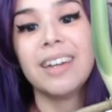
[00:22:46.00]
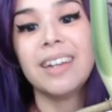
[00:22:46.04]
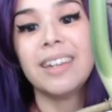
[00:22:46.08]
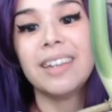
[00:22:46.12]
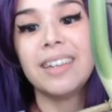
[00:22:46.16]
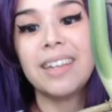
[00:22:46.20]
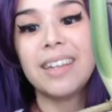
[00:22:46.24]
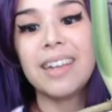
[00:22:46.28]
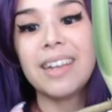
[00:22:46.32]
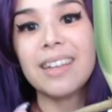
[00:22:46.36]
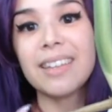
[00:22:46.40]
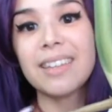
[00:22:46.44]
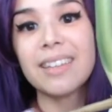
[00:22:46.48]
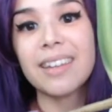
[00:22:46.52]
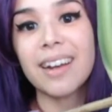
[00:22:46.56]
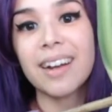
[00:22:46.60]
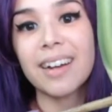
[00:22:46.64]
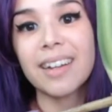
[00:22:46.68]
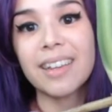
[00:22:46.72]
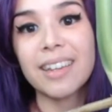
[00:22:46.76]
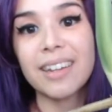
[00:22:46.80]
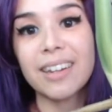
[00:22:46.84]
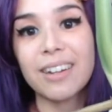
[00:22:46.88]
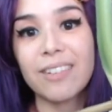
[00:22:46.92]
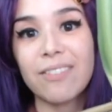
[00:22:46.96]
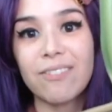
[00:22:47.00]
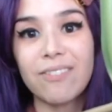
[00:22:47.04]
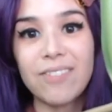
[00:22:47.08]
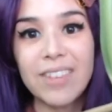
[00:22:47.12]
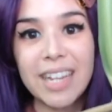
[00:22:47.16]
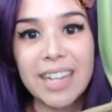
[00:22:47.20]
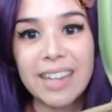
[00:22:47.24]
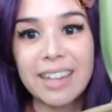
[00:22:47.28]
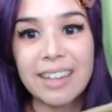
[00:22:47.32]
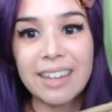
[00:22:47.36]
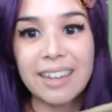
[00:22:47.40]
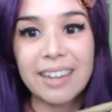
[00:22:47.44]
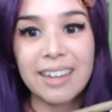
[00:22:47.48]
These are little
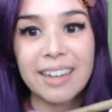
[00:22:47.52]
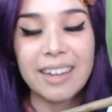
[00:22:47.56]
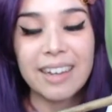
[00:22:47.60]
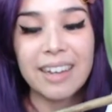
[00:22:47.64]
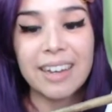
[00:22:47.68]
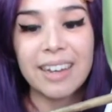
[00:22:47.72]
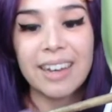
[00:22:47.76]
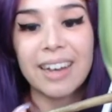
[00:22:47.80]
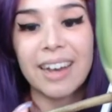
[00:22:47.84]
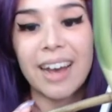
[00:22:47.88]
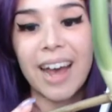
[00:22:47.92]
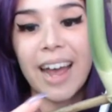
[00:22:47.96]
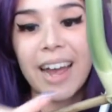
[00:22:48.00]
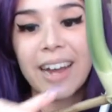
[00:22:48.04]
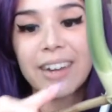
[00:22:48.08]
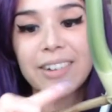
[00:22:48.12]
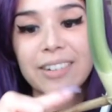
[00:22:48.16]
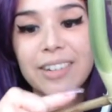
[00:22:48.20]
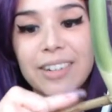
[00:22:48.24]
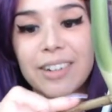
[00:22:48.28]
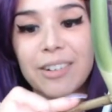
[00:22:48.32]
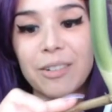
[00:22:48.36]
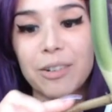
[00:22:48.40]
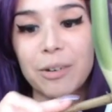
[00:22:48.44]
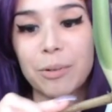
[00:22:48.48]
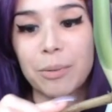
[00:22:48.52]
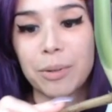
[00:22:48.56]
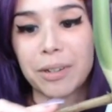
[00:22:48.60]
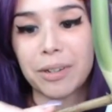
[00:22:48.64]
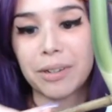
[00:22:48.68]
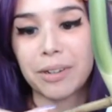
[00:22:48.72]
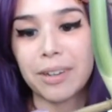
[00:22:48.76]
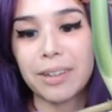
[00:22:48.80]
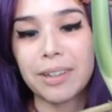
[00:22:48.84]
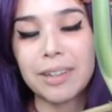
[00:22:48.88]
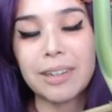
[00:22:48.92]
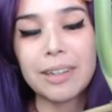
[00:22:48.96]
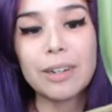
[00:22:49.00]
feet. I actually don't know what
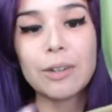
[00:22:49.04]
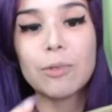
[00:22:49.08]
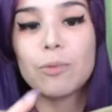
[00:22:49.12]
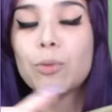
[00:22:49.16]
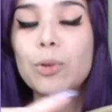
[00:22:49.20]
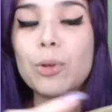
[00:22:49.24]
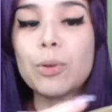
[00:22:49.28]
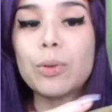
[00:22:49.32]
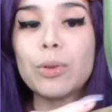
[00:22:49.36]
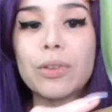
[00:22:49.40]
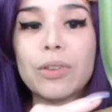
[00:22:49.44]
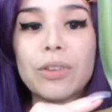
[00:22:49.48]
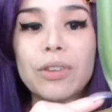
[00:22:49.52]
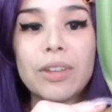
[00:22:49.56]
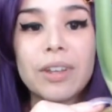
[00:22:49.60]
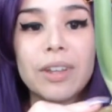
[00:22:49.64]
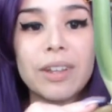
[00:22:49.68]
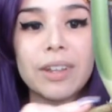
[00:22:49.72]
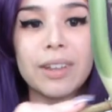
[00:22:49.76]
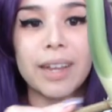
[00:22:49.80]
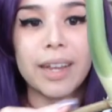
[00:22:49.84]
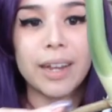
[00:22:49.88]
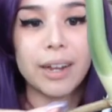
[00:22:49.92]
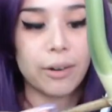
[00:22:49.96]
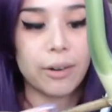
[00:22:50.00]
they're called. They're little roots that